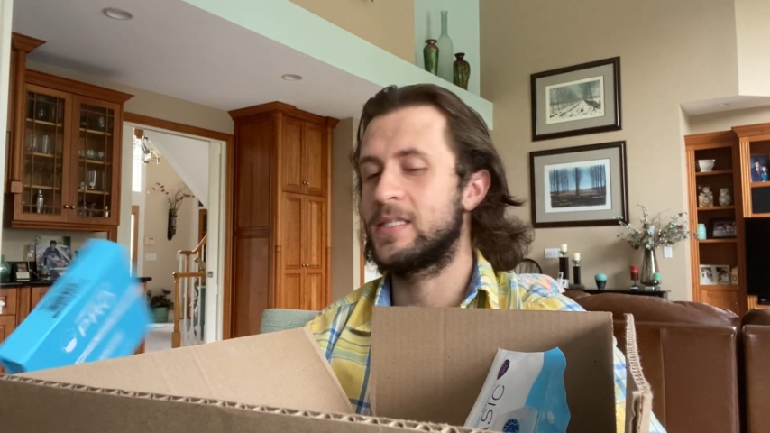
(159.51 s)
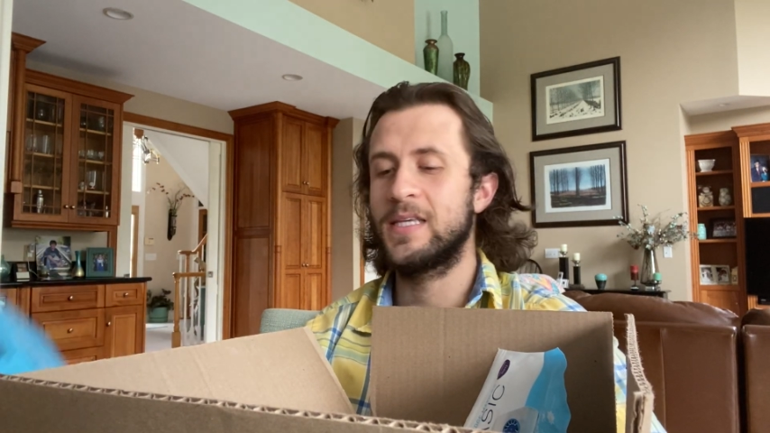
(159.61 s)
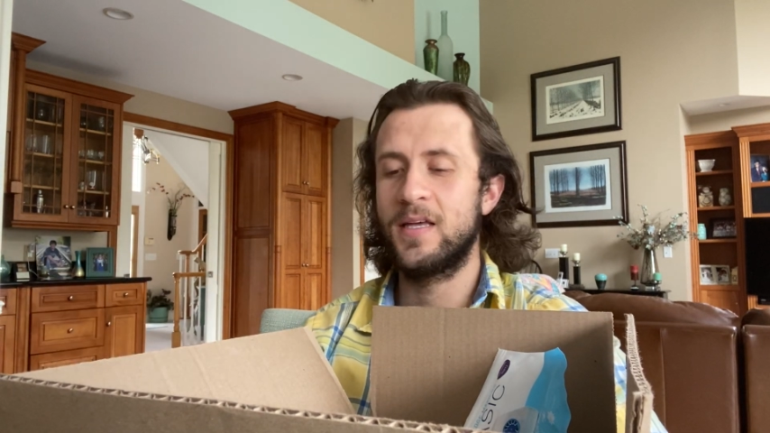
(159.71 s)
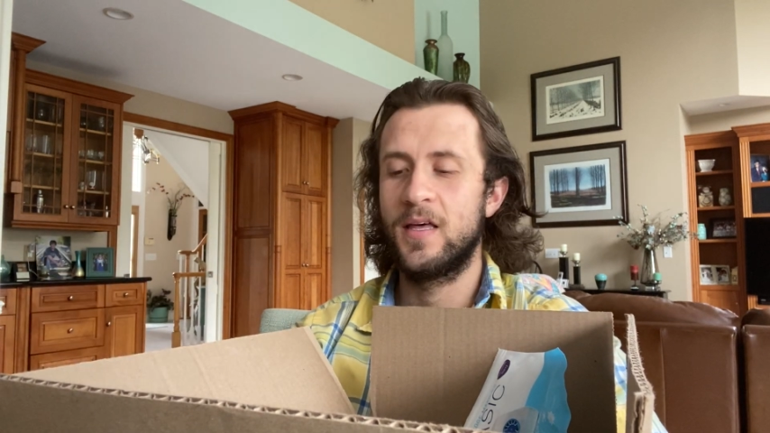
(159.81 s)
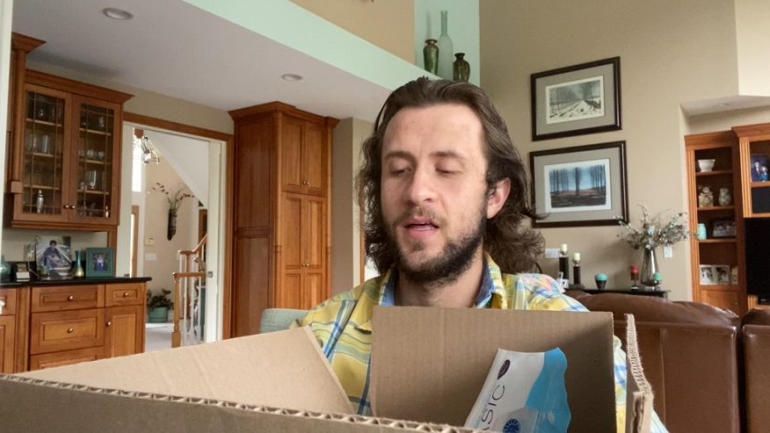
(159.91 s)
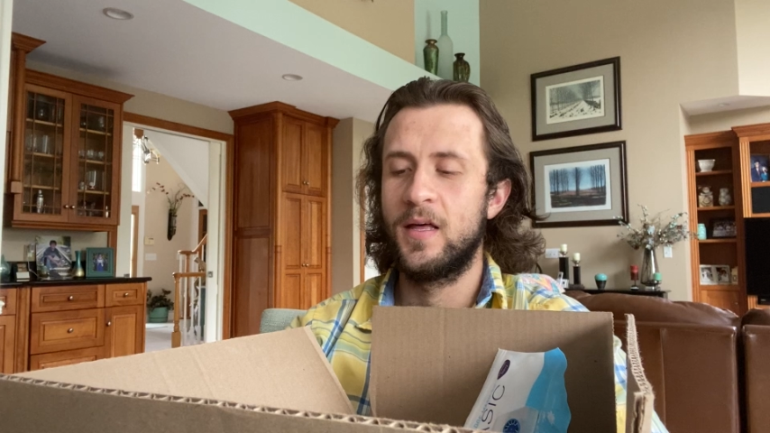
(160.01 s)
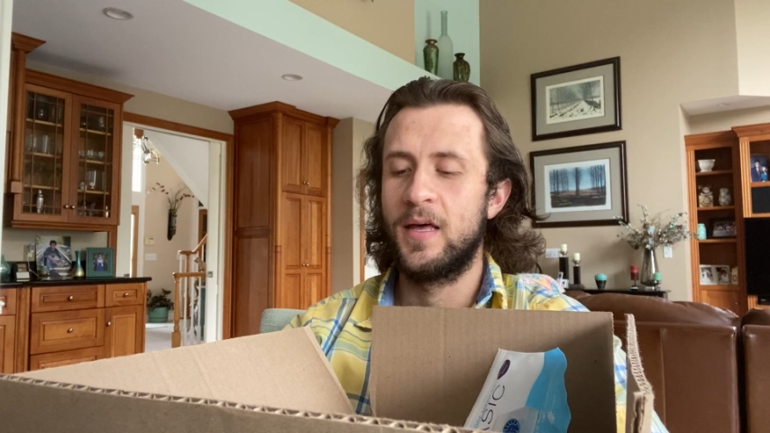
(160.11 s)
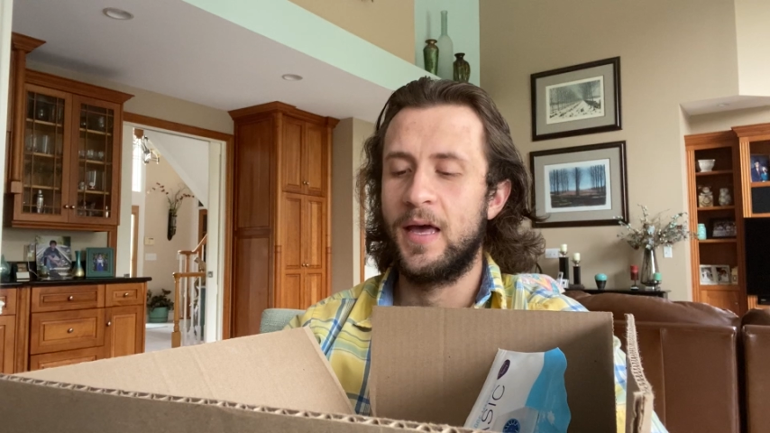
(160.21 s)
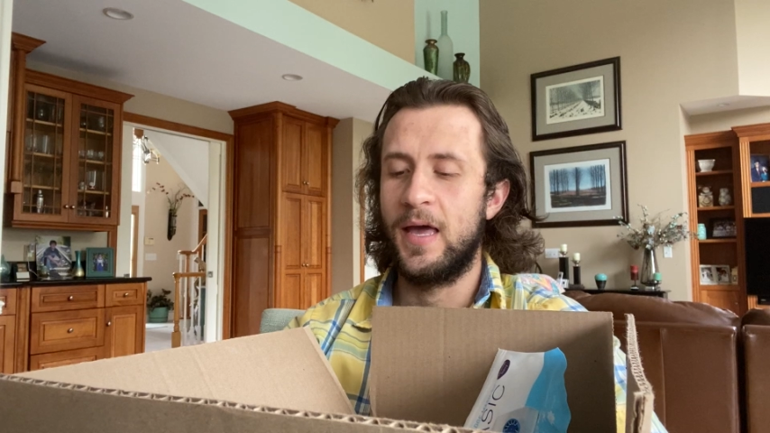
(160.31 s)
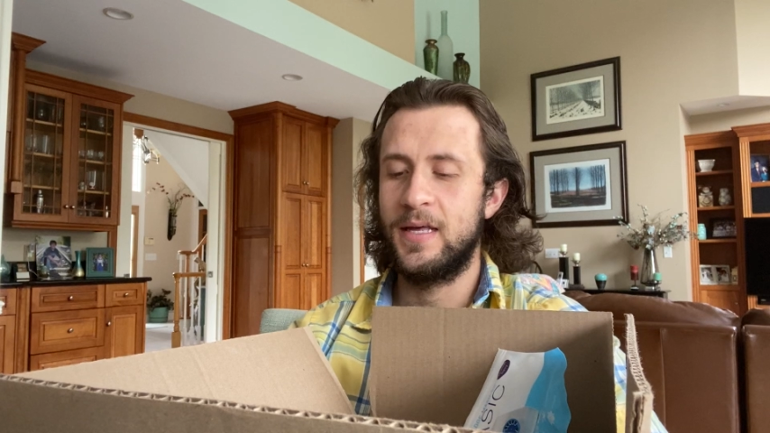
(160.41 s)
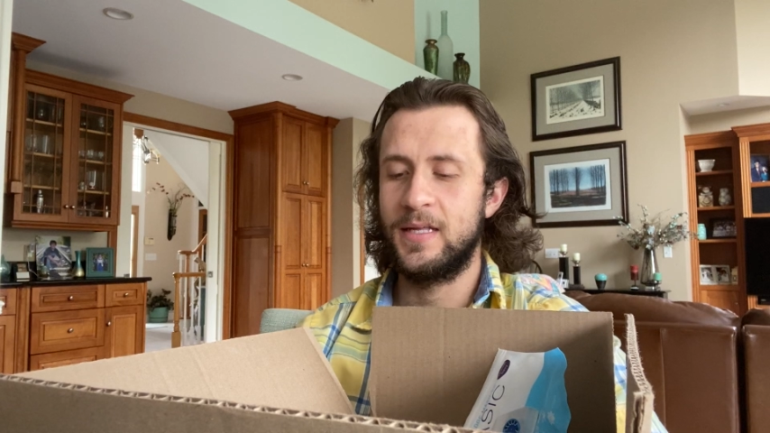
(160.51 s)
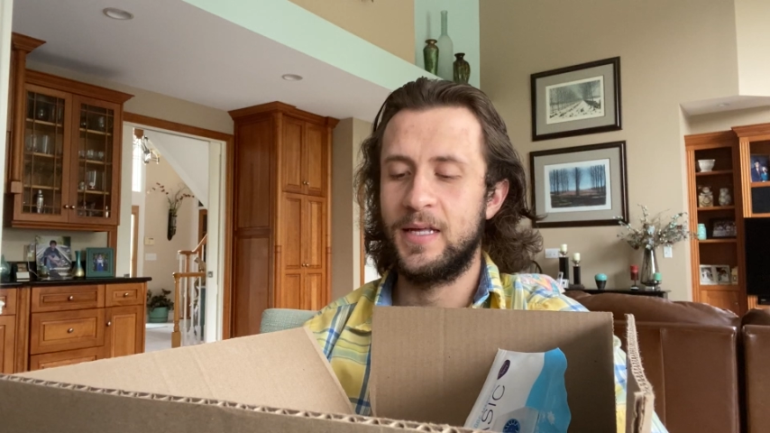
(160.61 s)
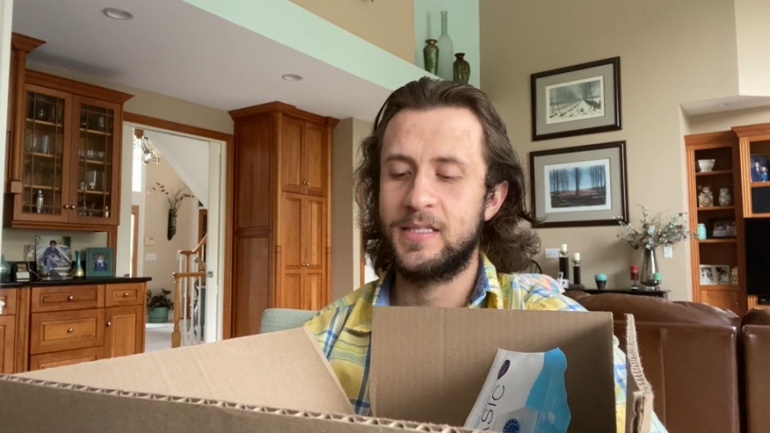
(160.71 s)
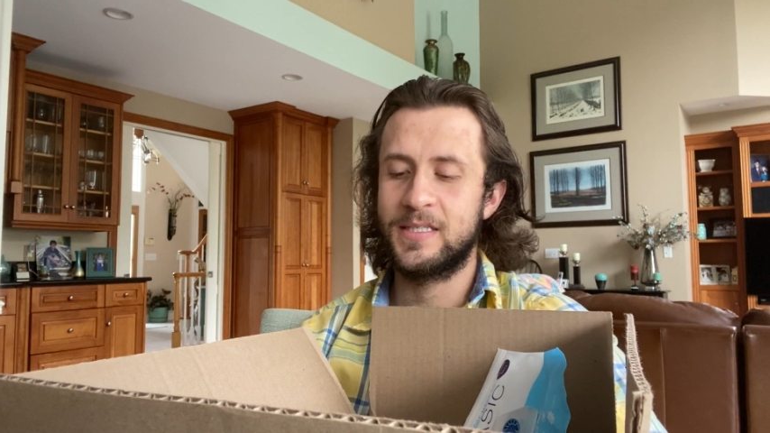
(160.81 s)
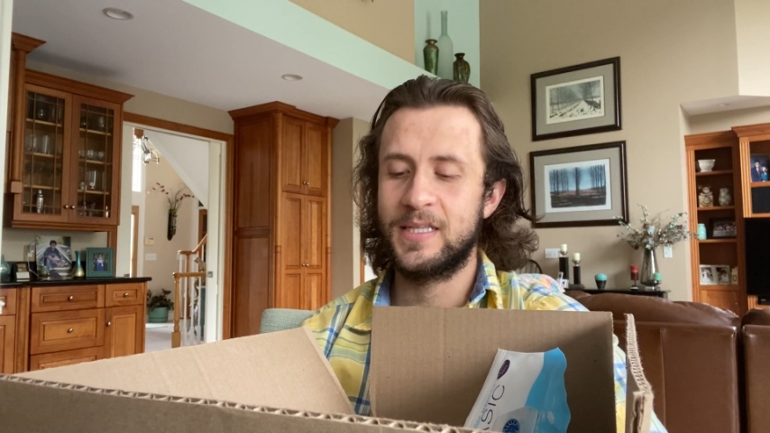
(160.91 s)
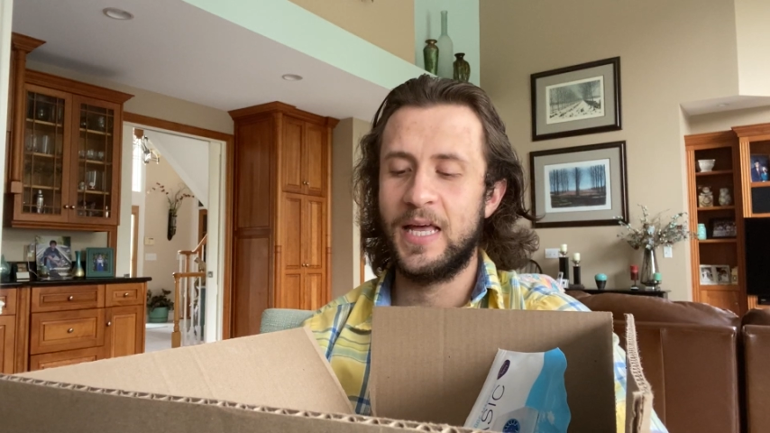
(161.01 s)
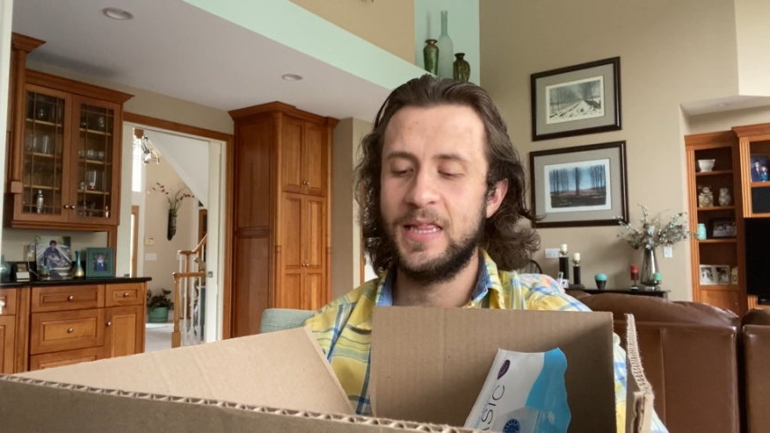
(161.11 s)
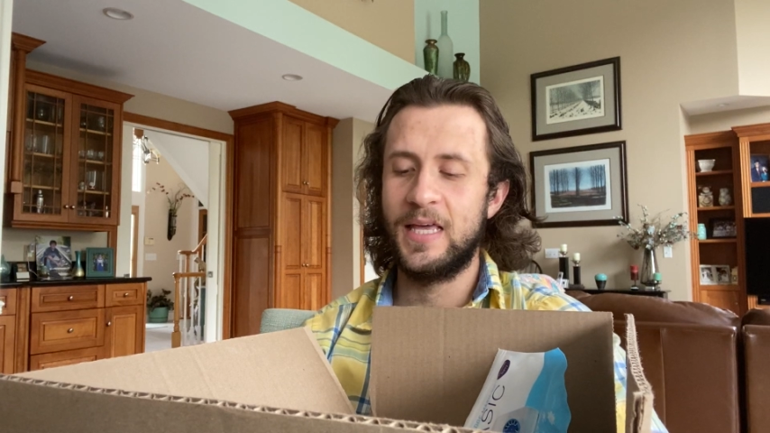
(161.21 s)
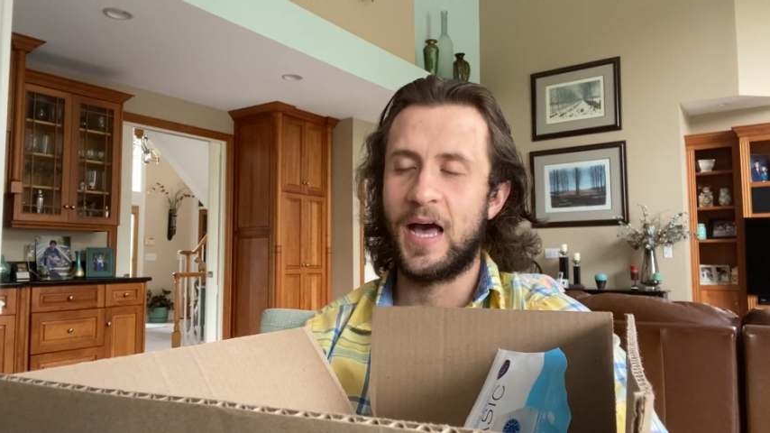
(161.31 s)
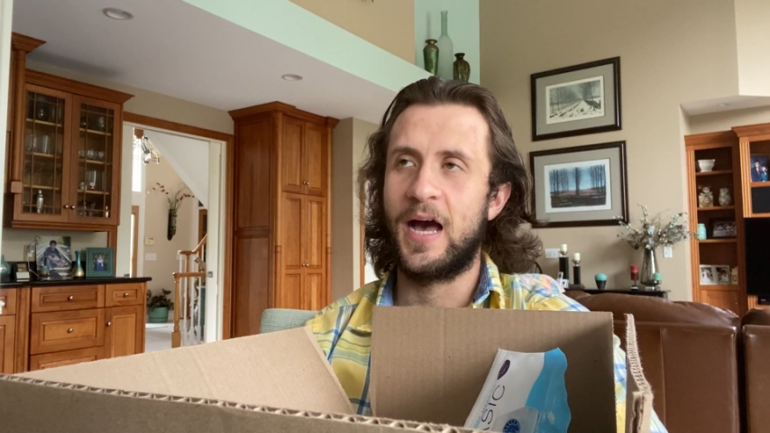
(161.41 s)
It's
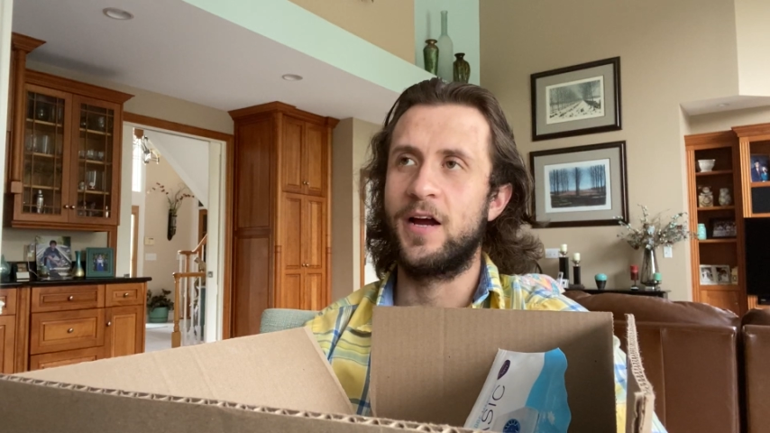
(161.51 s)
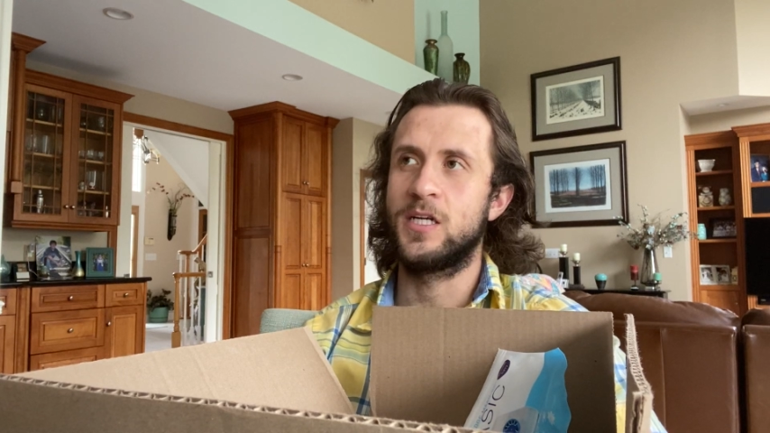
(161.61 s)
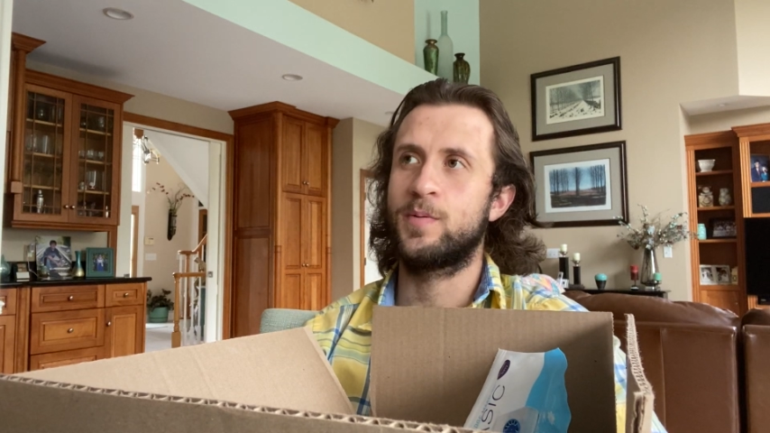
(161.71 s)
slightly higher.